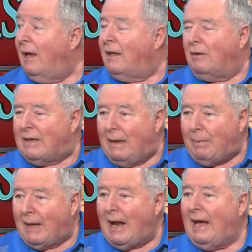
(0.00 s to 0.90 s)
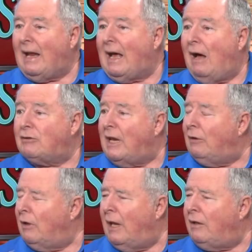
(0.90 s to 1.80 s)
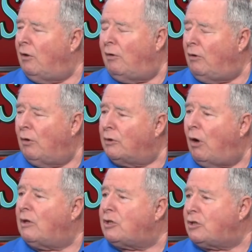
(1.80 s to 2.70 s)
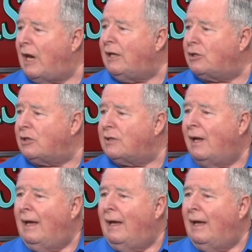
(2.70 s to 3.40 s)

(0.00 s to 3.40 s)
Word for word: you know, keeping an eye on a house, and, and you, you'll notice changes.